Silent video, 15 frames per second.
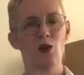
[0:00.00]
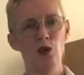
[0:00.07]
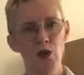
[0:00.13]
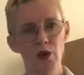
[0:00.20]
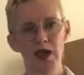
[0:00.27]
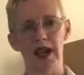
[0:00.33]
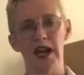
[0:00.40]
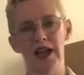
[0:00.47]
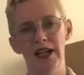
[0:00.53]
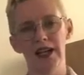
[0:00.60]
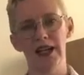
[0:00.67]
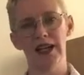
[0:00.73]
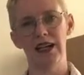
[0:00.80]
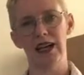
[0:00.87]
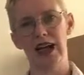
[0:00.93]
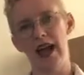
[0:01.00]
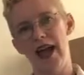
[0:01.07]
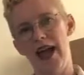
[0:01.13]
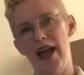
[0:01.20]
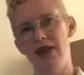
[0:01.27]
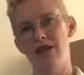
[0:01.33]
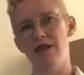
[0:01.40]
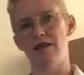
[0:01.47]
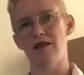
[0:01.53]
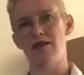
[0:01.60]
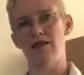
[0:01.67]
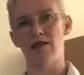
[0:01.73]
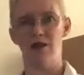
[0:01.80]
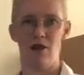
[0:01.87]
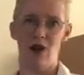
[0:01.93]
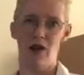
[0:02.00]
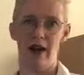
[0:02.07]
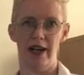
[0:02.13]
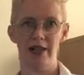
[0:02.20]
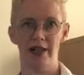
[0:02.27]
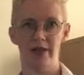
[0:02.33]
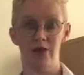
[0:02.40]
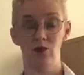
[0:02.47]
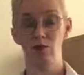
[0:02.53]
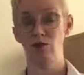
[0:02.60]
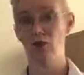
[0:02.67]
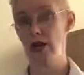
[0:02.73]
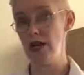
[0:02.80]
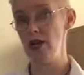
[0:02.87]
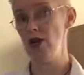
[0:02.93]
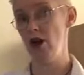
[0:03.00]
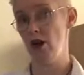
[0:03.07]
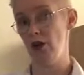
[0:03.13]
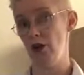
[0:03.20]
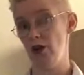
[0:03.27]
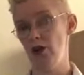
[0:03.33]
Water and light, we know,